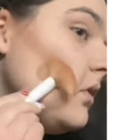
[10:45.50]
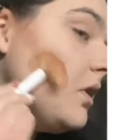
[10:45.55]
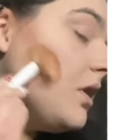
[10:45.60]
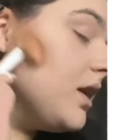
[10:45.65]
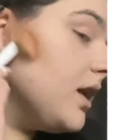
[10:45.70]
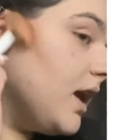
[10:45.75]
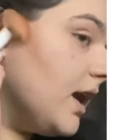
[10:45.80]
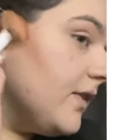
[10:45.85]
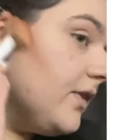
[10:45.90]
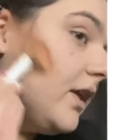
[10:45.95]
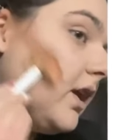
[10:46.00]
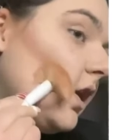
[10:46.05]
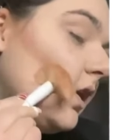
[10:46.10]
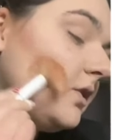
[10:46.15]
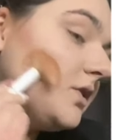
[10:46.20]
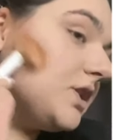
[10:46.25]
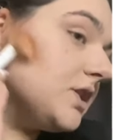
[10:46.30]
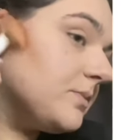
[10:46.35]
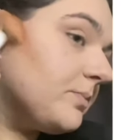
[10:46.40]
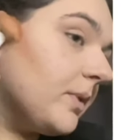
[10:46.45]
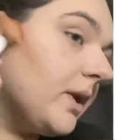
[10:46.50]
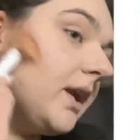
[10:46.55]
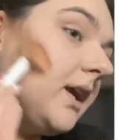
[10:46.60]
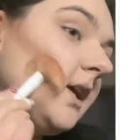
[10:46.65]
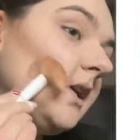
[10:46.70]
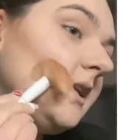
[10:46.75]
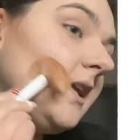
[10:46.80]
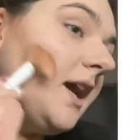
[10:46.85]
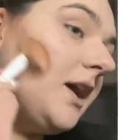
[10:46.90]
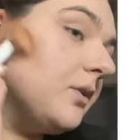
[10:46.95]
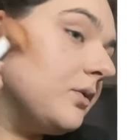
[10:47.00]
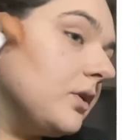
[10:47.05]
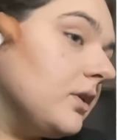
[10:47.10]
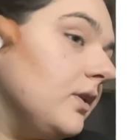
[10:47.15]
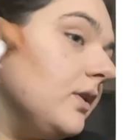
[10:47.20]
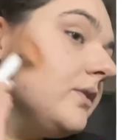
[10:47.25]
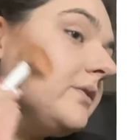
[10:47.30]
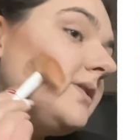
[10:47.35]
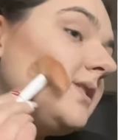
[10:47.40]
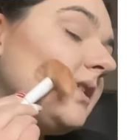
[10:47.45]
and then I'll just bring it down
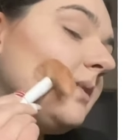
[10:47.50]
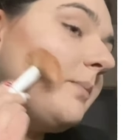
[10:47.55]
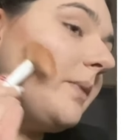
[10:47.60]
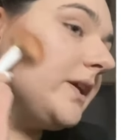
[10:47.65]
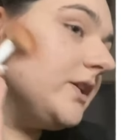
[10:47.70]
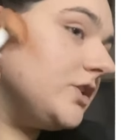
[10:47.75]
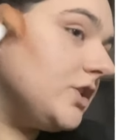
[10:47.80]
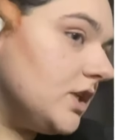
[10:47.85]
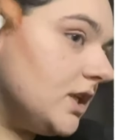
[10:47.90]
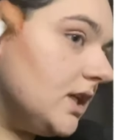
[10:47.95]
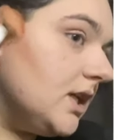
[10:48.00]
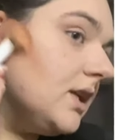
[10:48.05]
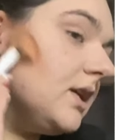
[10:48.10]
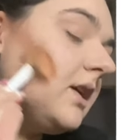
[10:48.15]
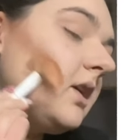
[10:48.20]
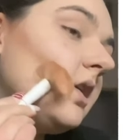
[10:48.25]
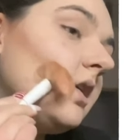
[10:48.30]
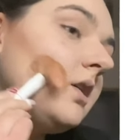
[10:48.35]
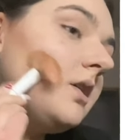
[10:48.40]
close to my cheek.